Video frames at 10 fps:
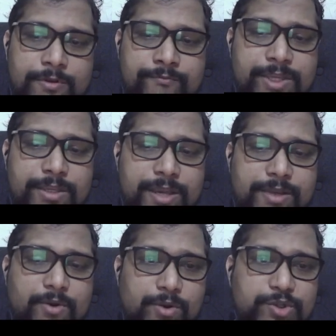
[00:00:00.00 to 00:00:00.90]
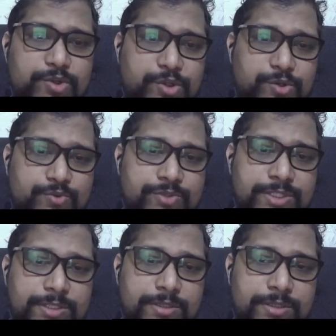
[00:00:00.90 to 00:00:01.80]
We can also use
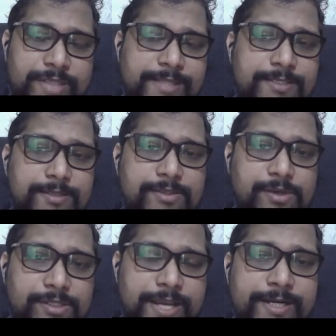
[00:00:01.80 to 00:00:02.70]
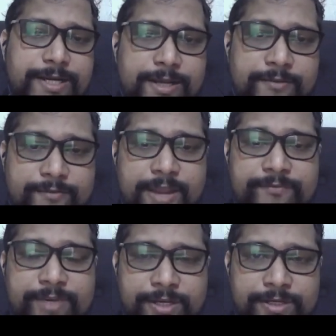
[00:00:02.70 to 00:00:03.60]
sensors on
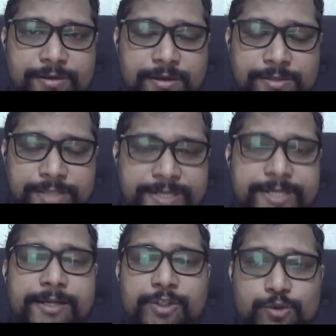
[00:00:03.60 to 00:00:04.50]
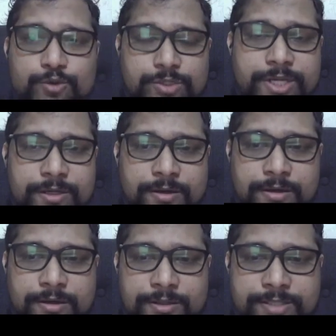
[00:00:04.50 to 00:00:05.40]
Sentinel-2
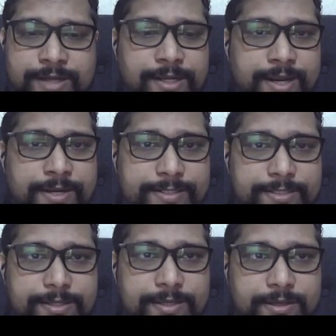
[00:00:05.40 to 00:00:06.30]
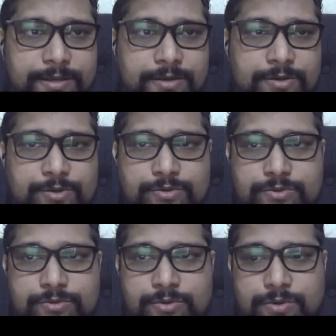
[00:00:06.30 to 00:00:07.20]
satellites
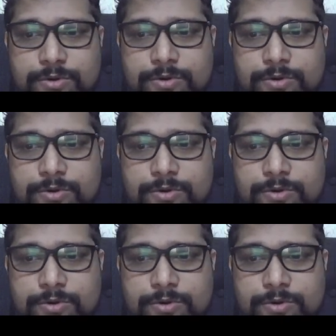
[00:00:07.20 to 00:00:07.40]
to